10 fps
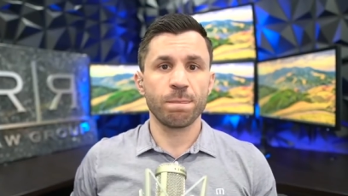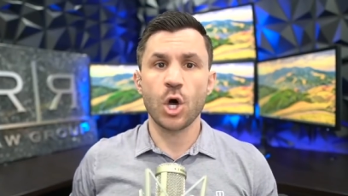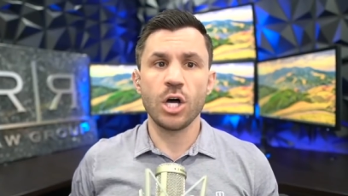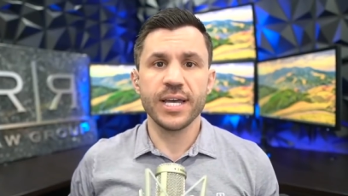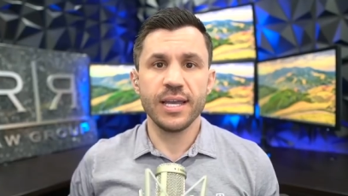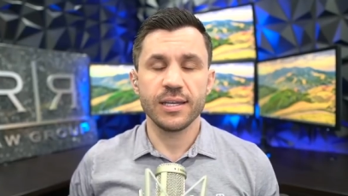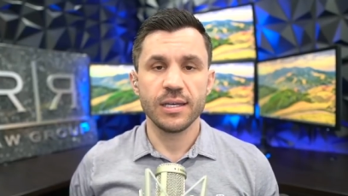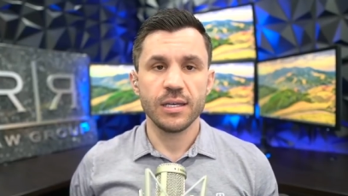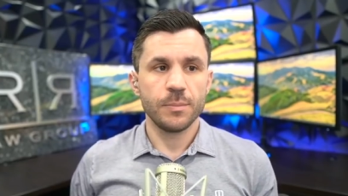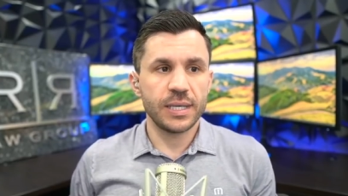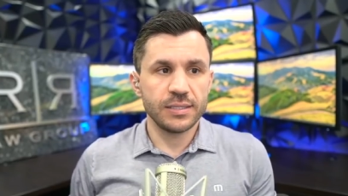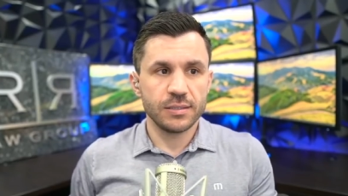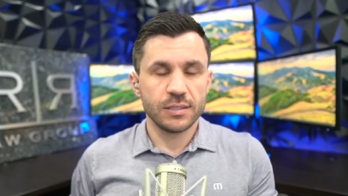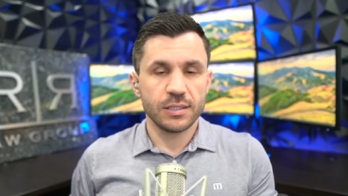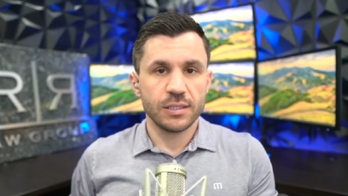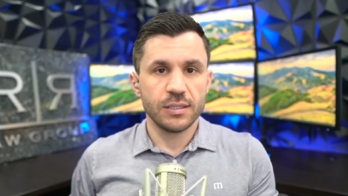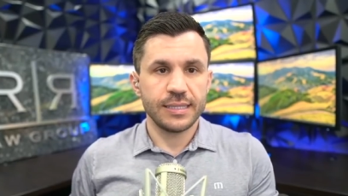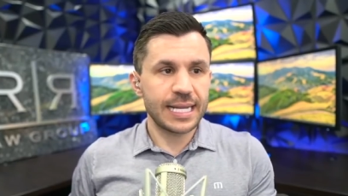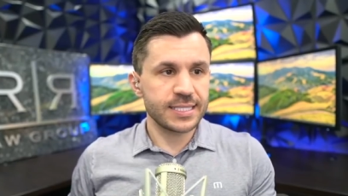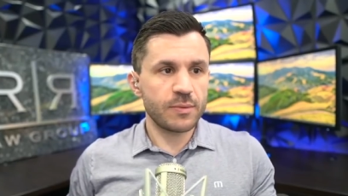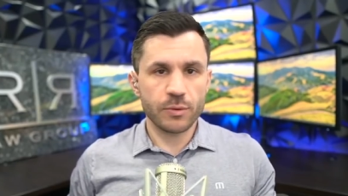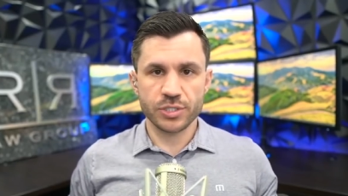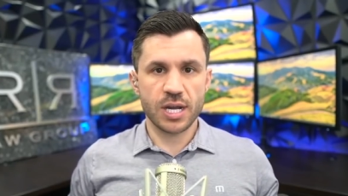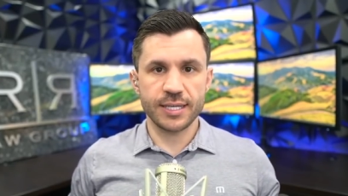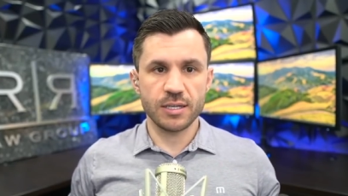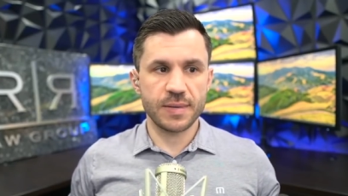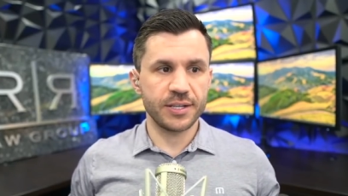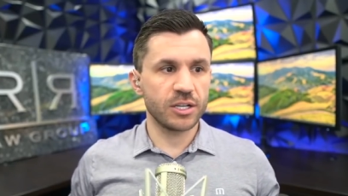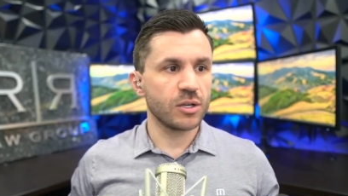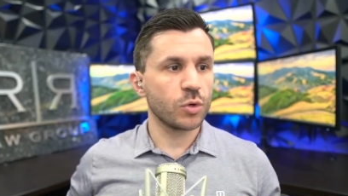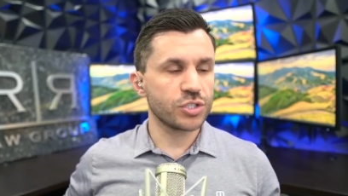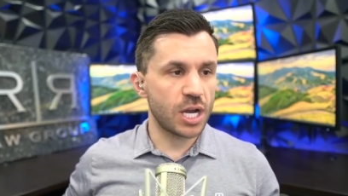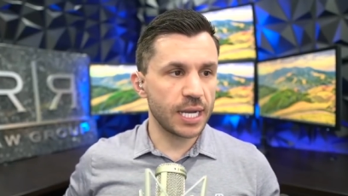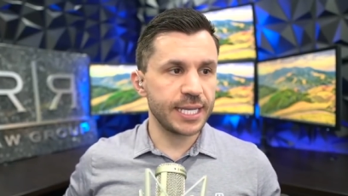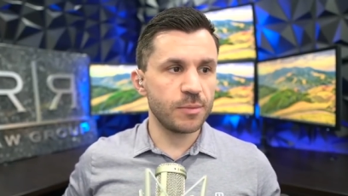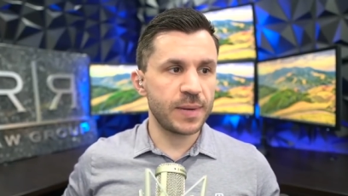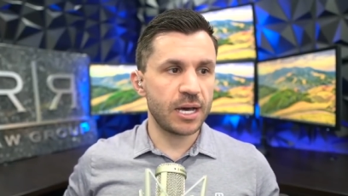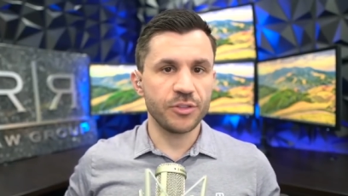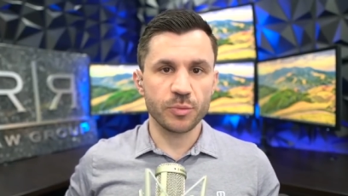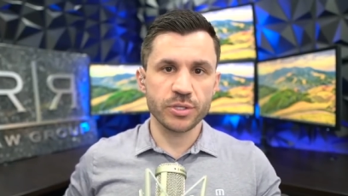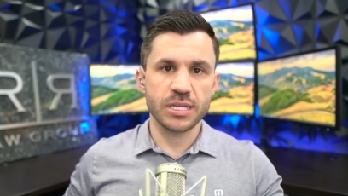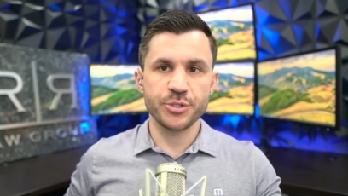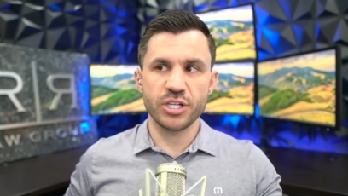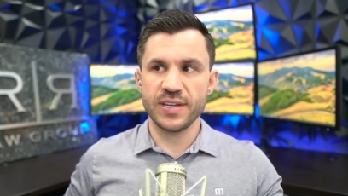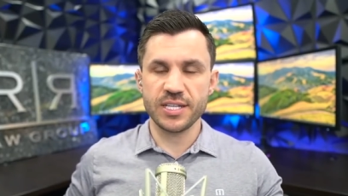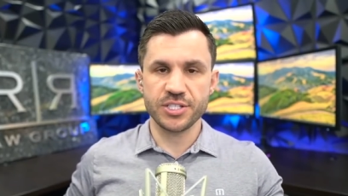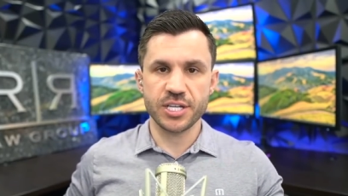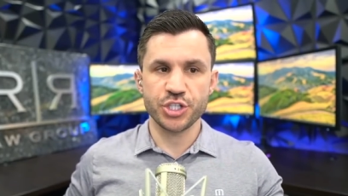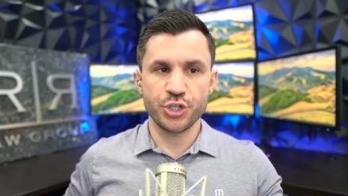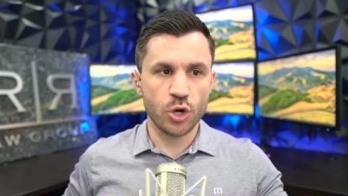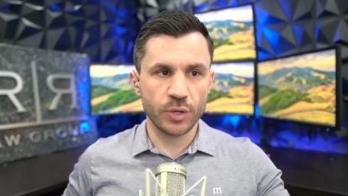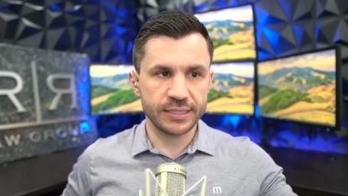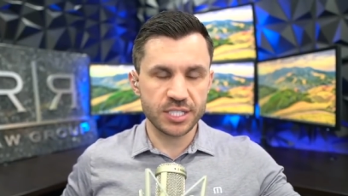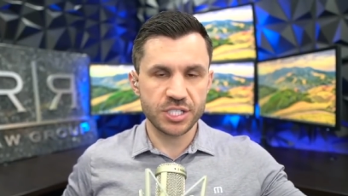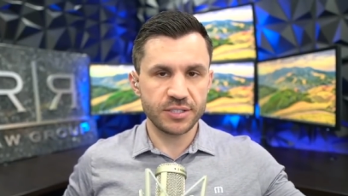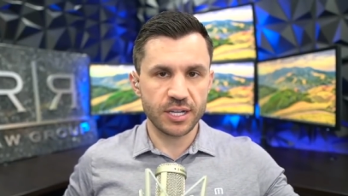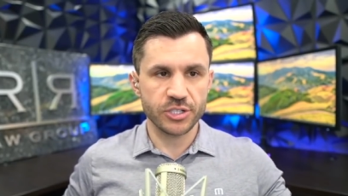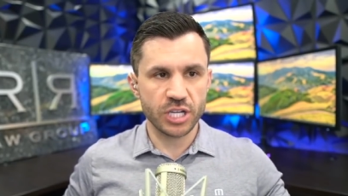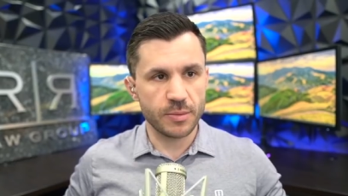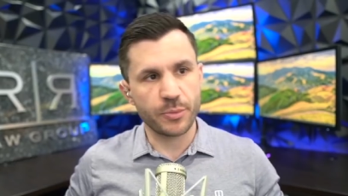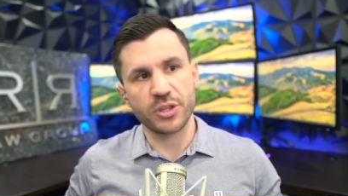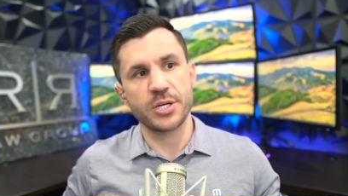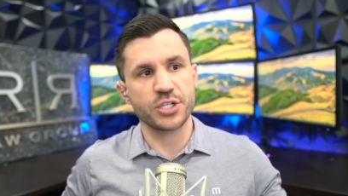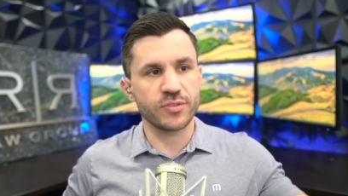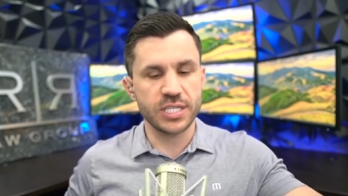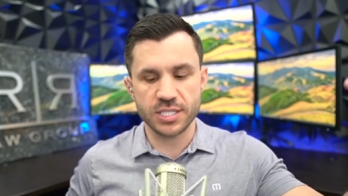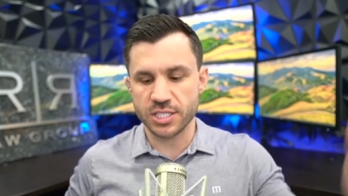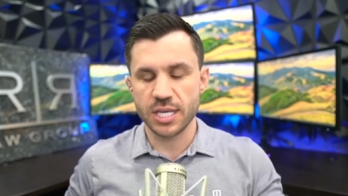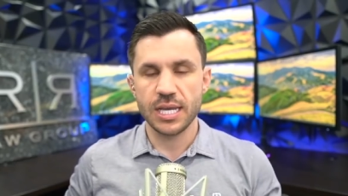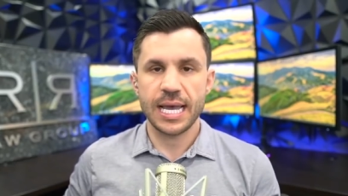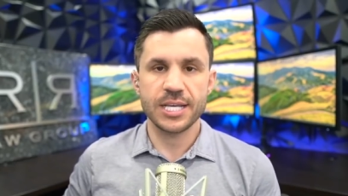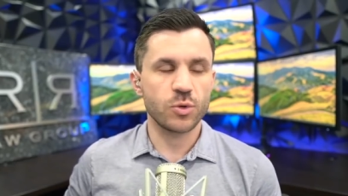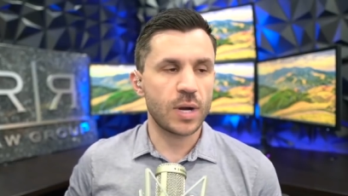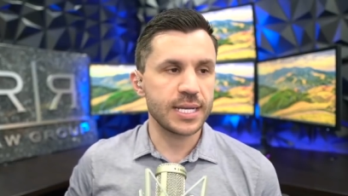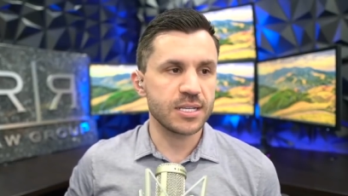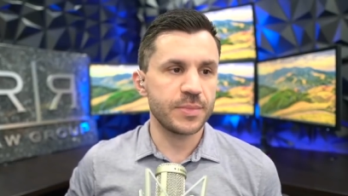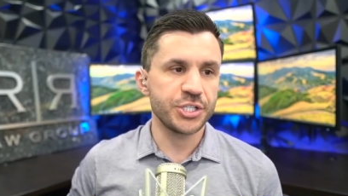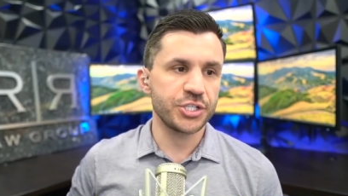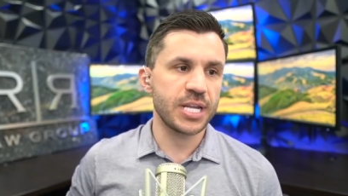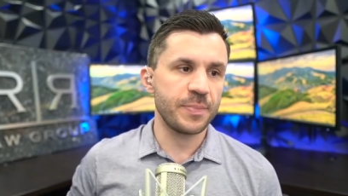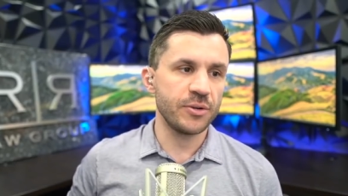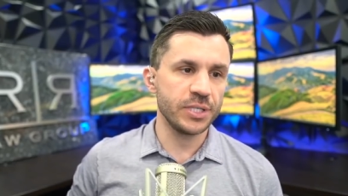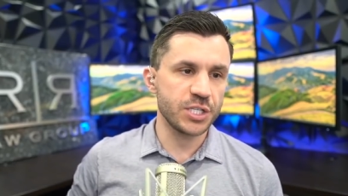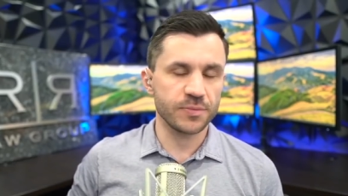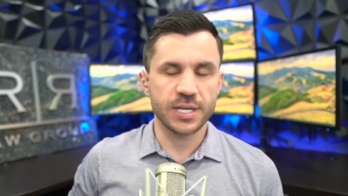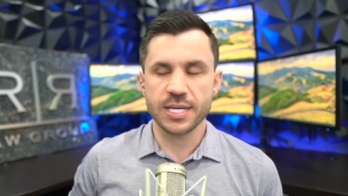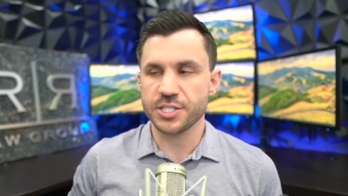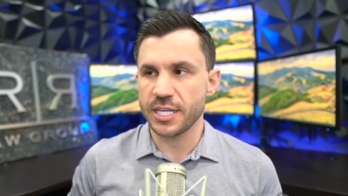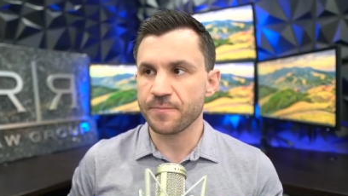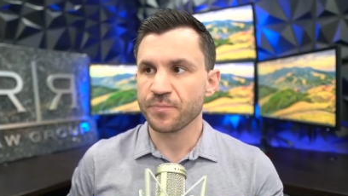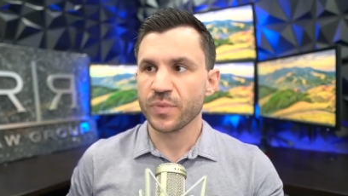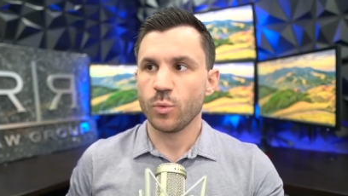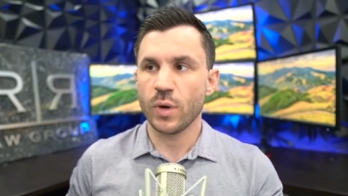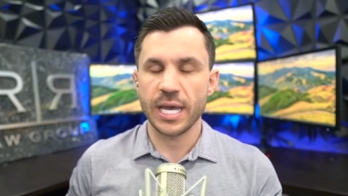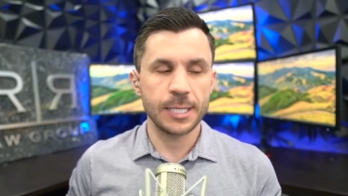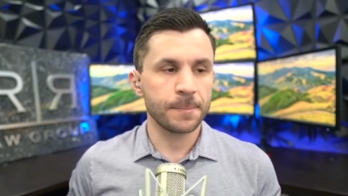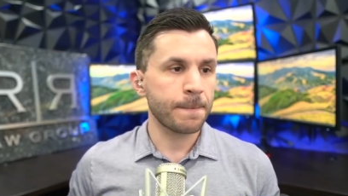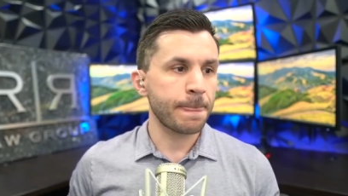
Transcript: all day. But that's not what we're talking about here. We're talking about the presumption of innocence. You don't get to sit there and come up with a bunch of reasons as to why somebody should not be released from custody when